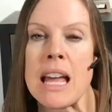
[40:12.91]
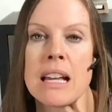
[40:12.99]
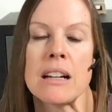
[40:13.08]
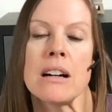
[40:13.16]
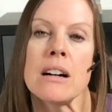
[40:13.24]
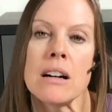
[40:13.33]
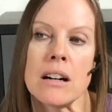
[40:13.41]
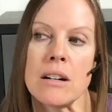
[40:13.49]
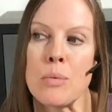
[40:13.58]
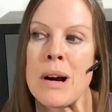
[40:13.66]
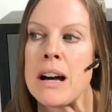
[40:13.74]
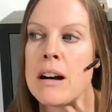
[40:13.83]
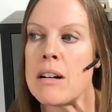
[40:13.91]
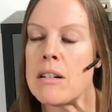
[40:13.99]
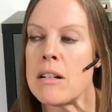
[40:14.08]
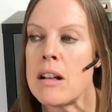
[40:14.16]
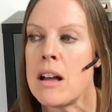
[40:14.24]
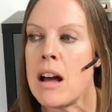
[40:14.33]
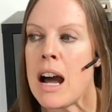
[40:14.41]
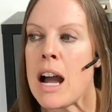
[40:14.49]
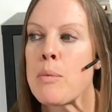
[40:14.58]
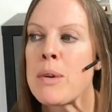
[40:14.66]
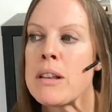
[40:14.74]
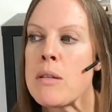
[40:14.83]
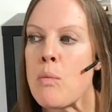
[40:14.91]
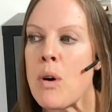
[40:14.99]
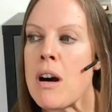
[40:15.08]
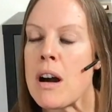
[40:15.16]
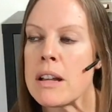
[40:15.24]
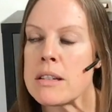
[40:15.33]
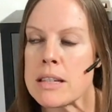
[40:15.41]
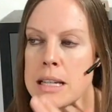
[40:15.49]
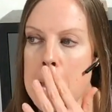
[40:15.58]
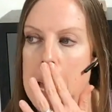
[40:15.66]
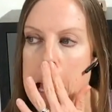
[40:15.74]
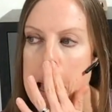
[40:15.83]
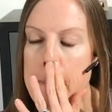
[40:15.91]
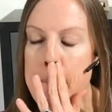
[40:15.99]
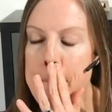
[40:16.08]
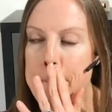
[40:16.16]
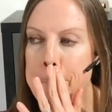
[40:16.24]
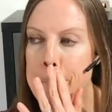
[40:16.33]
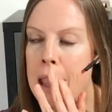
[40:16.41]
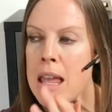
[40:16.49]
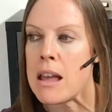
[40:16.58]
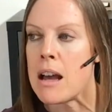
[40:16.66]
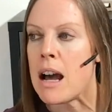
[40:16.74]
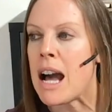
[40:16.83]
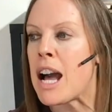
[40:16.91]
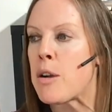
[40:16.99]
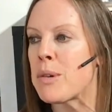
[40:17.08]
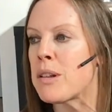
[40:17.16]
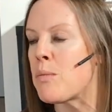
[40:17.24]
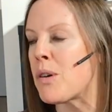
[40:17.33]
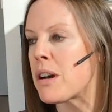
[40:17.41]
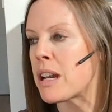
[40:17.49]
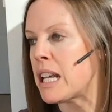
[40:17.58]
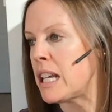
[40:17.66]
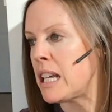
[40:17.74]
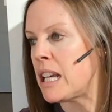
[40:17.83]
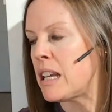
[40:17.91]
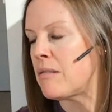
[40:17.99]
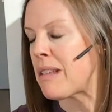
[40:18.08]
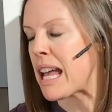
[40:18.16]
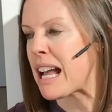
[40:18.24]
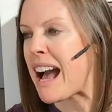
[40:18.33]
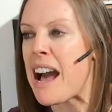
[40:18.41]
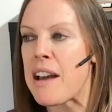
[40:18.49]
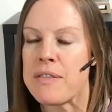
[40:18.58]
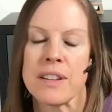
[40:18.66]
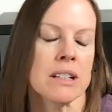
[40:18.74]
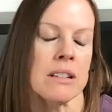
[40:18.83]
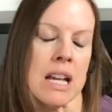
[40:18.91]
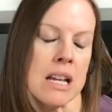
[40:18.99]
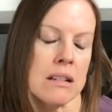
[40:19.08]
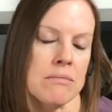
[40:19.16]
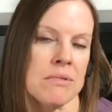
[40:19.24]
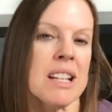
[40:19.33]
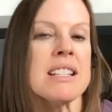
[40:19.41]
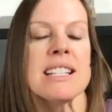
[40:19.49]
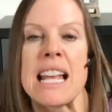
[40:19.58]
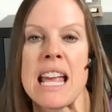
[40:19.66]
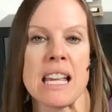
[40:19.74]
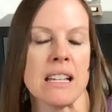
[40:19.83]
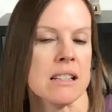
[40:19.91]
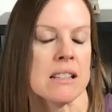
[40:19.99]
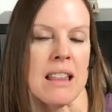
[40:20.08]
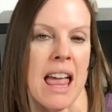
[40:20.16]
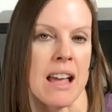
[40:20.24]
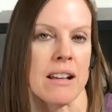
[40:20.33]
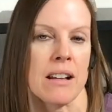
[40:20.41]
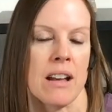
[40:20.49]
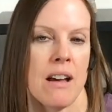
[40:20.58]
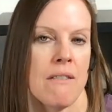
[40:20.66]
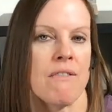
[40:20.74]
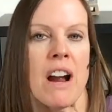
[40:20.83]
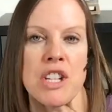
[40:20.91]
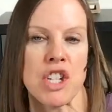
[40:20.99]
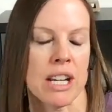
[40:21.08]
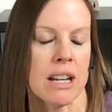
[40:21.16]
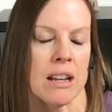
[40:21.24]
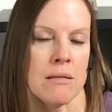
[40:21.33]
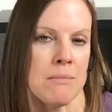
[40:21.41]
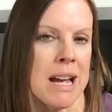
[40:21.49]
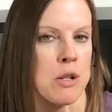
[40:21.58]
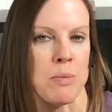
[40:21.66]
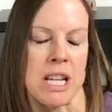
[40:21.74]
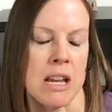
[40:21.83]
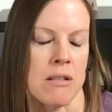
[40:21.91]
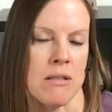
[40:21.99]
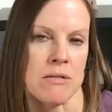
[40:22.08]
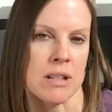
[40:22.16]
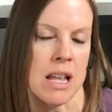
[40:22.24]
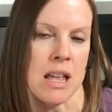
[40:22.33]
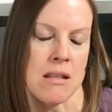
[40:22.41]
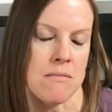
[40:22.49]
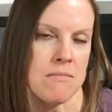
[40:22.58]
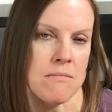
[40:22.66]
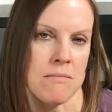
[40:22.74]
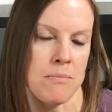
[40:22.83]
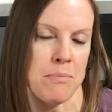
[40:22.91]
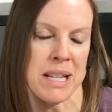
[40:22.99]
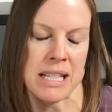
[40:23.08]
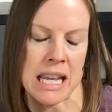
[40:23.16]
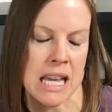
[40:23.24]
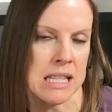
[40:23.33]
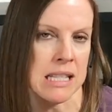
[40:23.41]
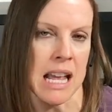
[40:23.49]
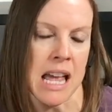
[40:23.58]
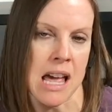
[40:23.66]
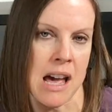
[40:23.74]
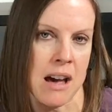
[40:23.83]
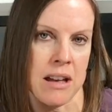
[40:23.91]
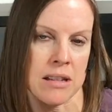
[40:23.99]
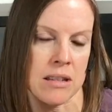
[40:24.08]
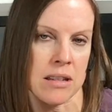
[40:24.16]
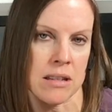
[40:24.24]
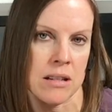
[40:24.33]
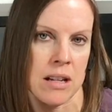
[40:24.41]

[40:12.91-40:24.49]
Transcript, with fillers: like, oh, well, I really want, um, I really want to eat, like, I feel like, let's say it's like fried chicken and mashed potatoes and biscuits and